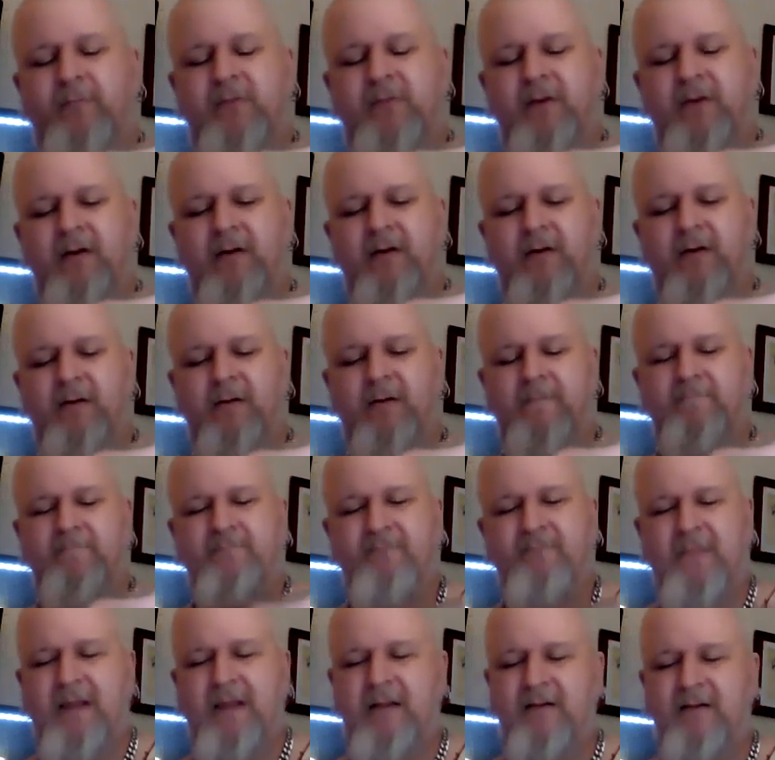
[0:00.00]
the
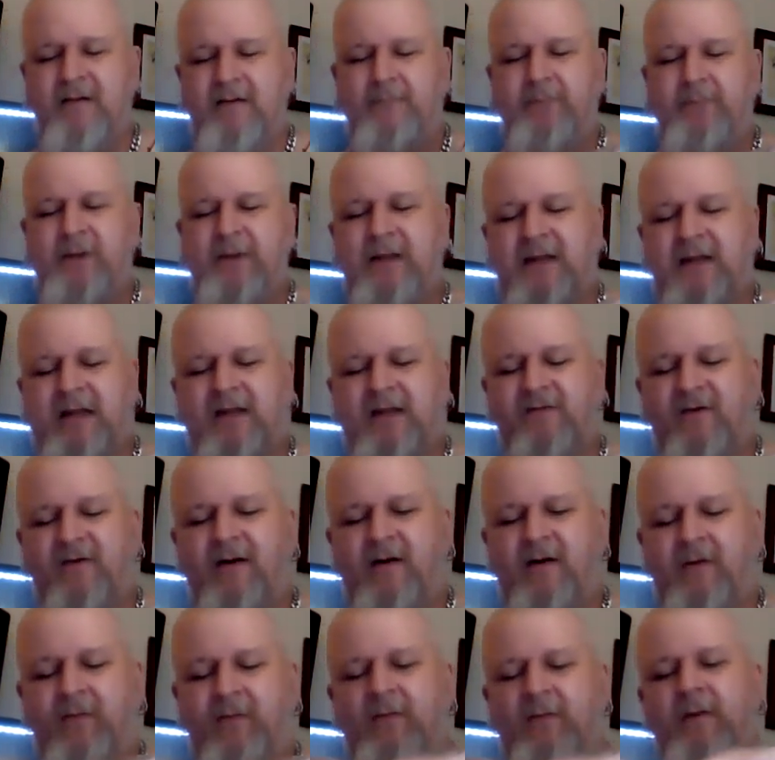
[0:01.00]
pinky
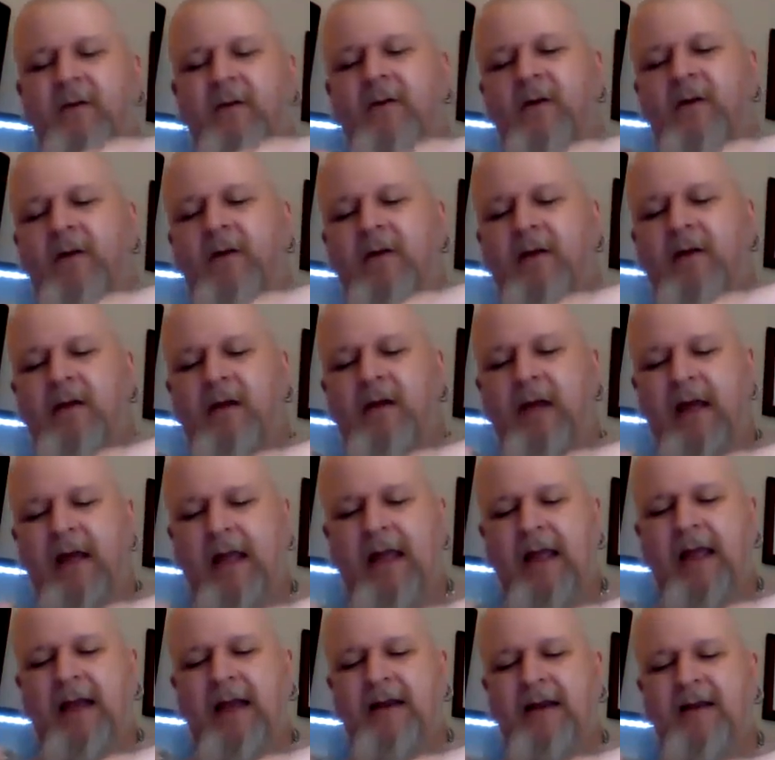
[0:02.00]
toe,
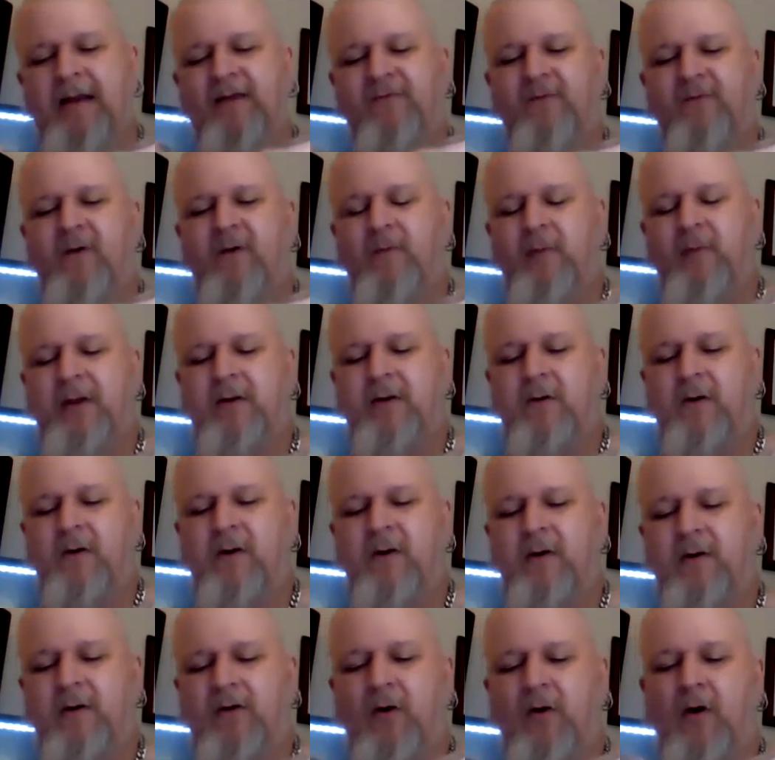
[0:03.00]
and this one we
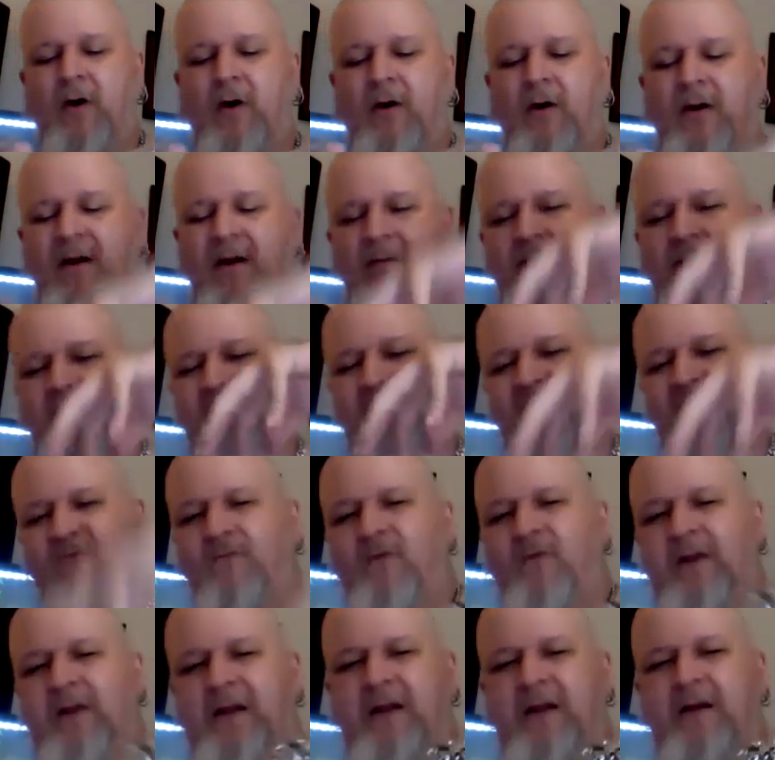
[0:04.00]
call it caught in
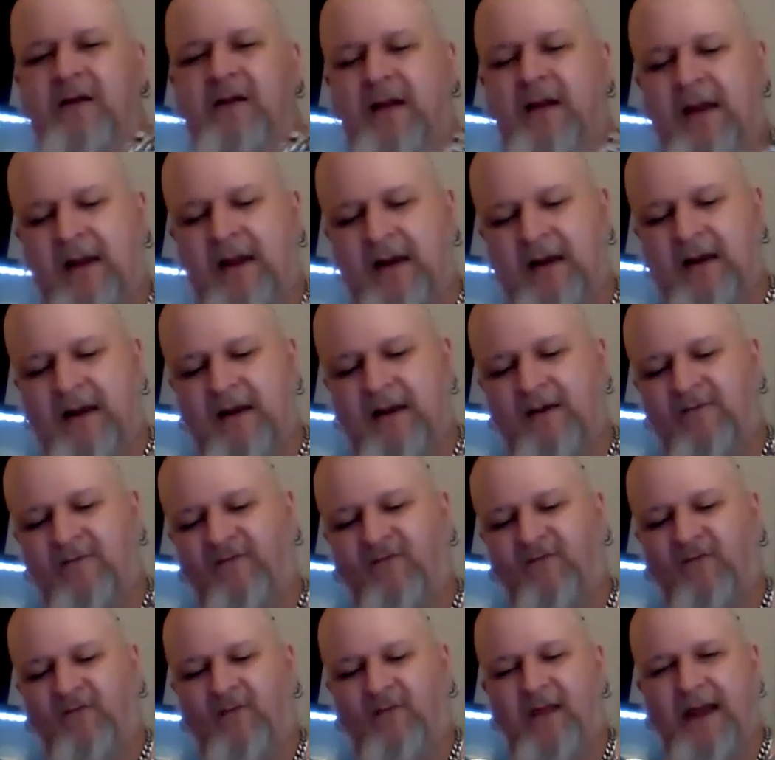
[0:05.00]
between, and it
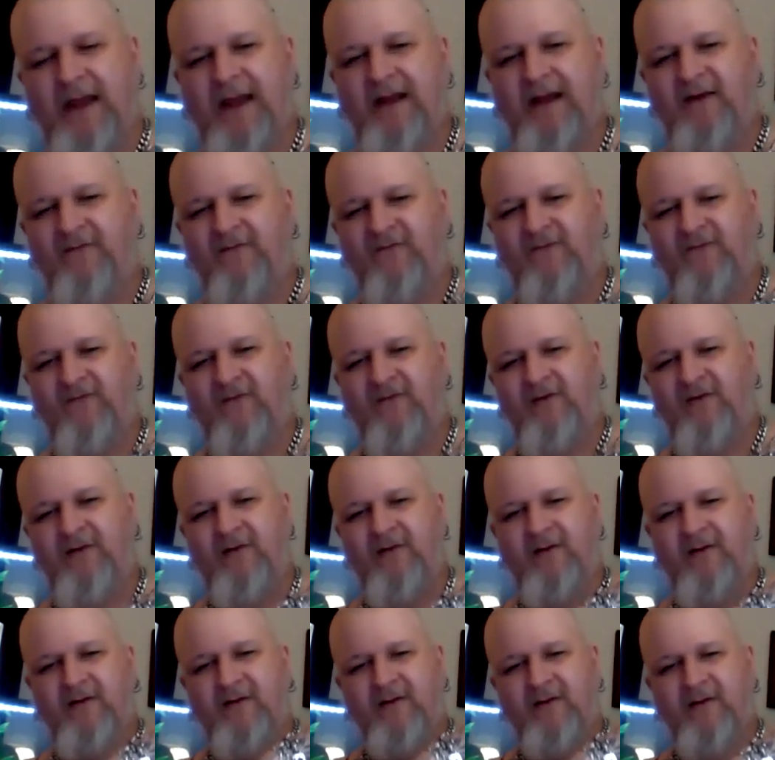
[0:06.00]
slashed,
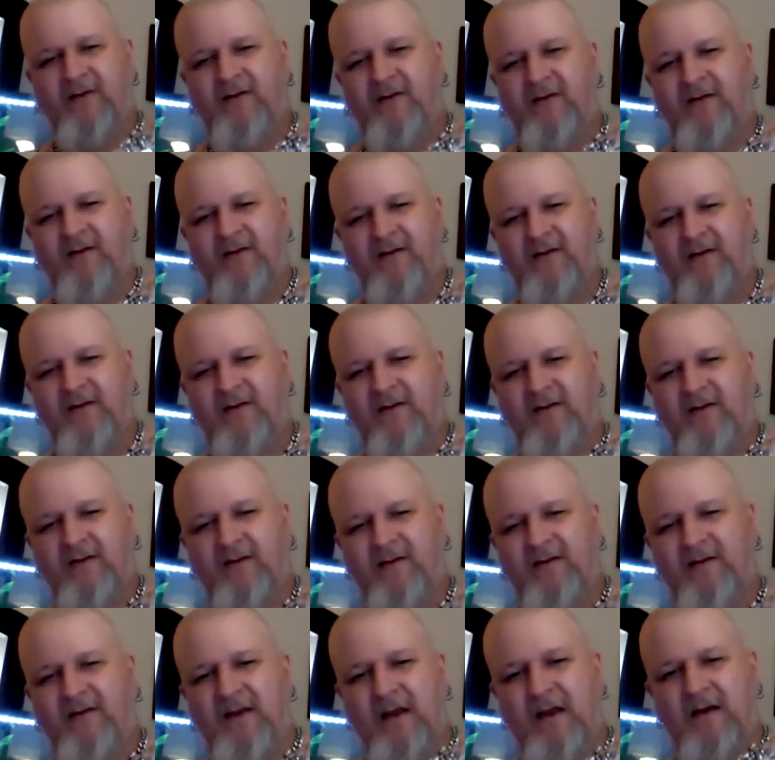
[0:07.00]

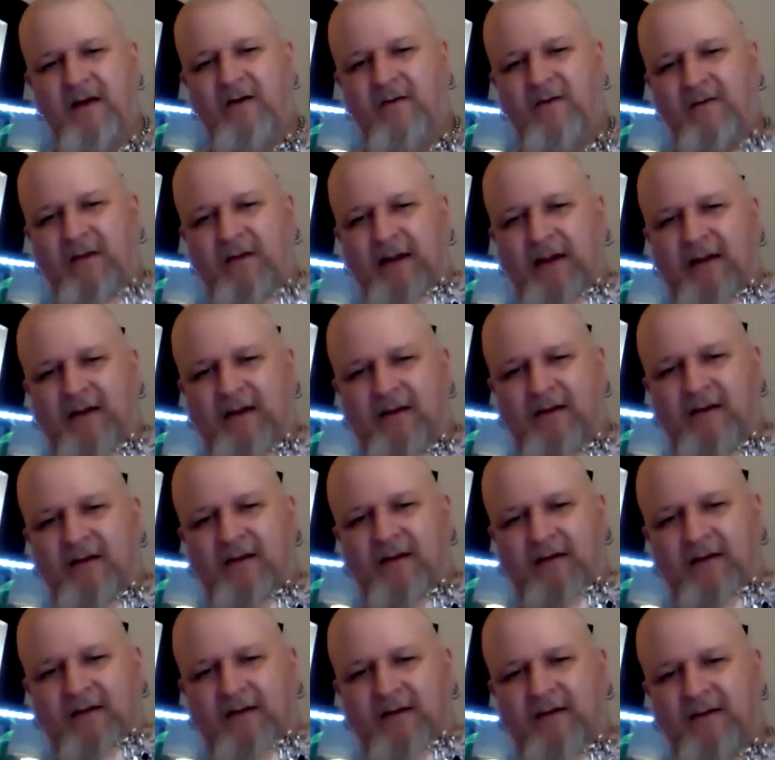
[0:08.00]
like
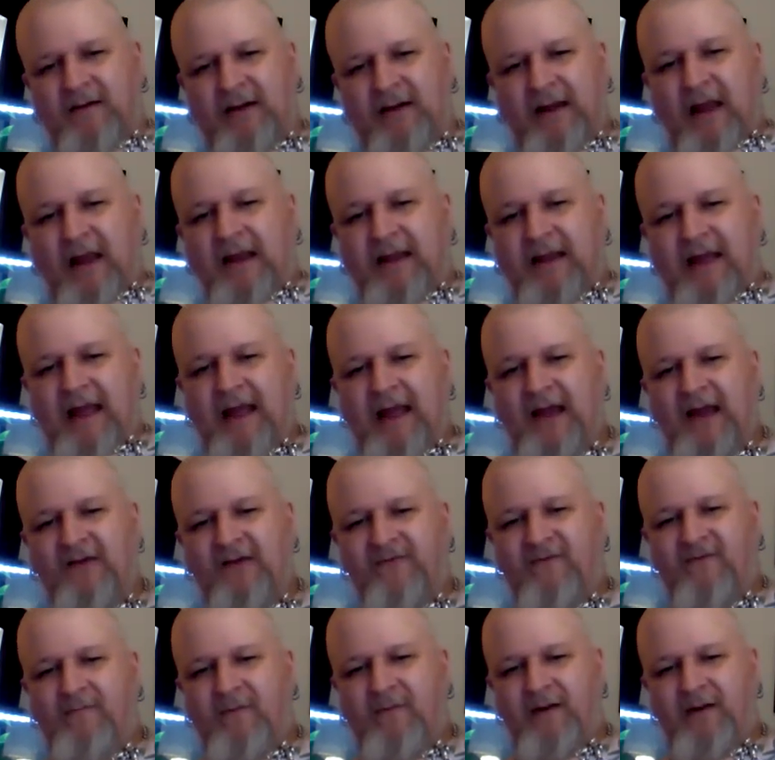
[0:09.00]
a
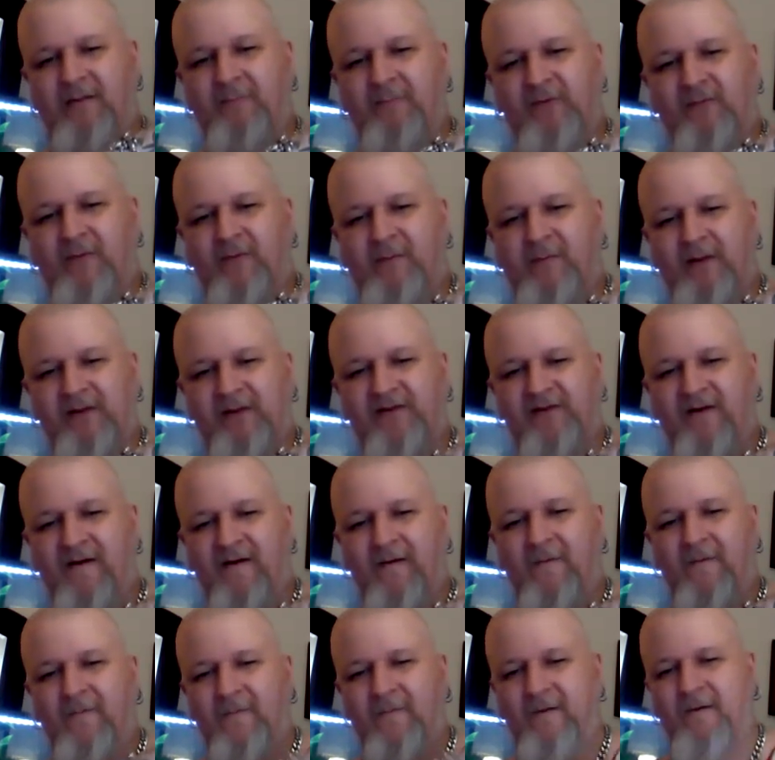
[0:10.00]
gash in between my
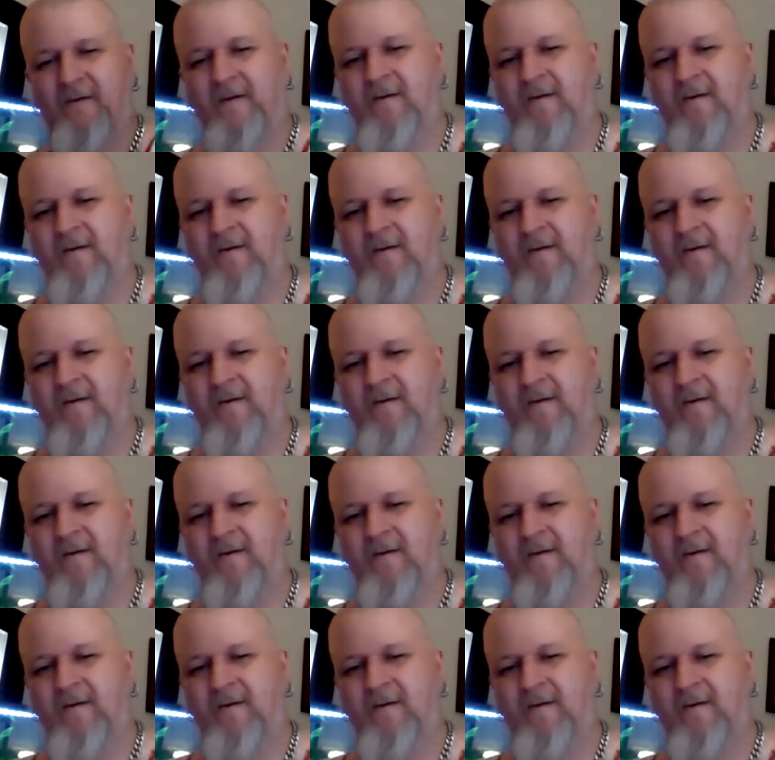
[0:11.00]
toe,